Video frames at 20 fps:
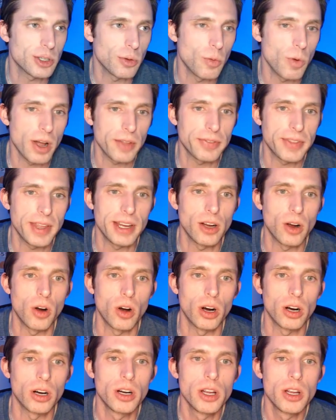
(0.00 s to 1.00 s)
what they
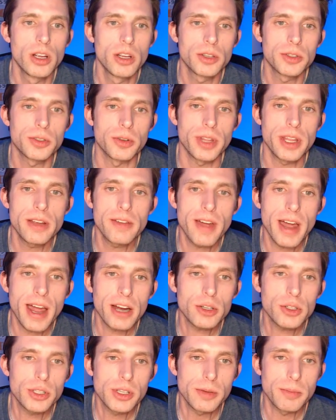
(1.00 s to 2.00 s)
are. So they've
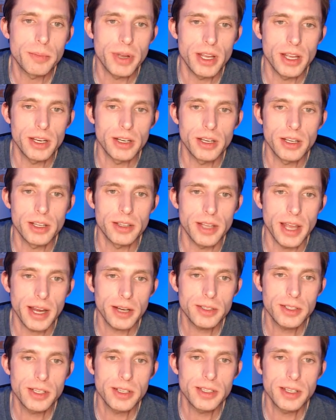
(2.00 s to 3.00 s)
actually been, the
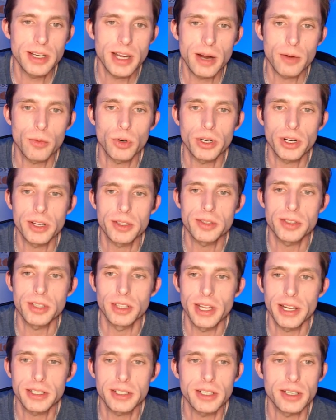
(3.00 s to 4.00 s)
XDC Network has
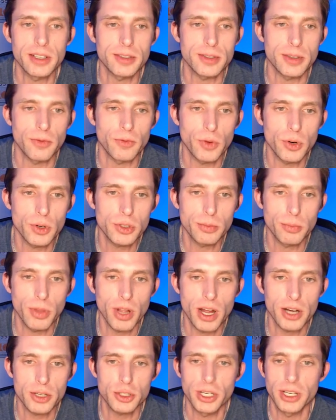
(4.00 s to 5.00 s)
selected as the first
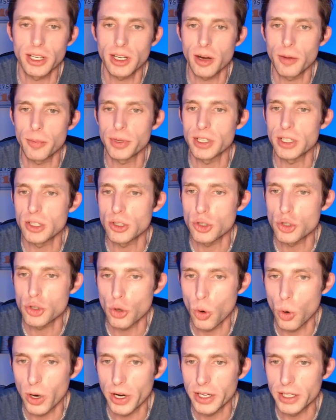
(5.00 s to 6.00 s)
blockchain company to
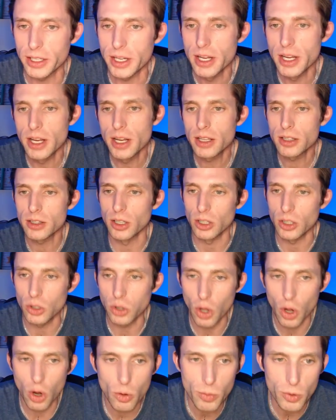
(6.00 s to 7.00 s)
join the
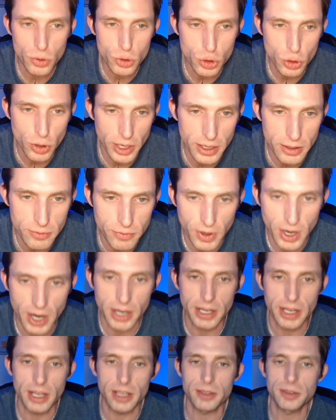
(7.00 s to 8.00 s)
Global Trade
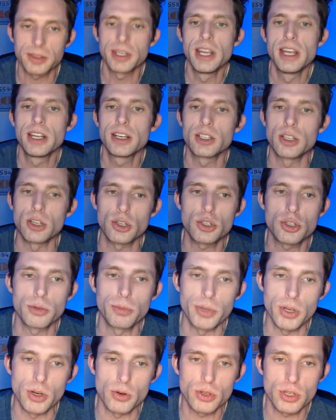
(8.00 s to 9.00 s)
Finance
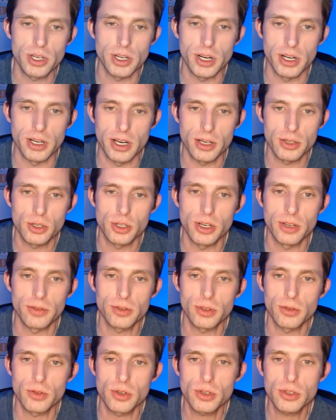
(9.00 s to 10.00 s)
Distribution
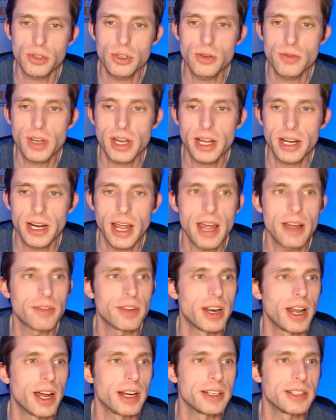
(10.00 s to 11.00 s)
Initiative. So just so you kind of
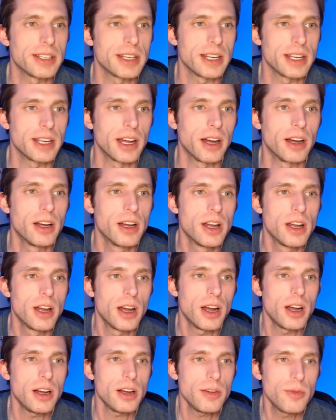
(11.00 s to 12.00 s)
have an idea
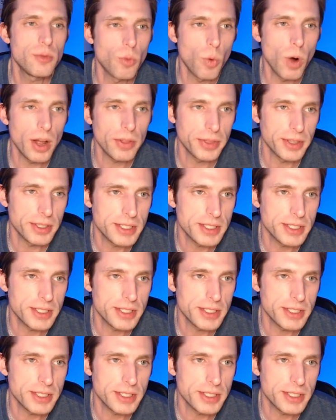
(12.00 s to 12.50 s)
of what the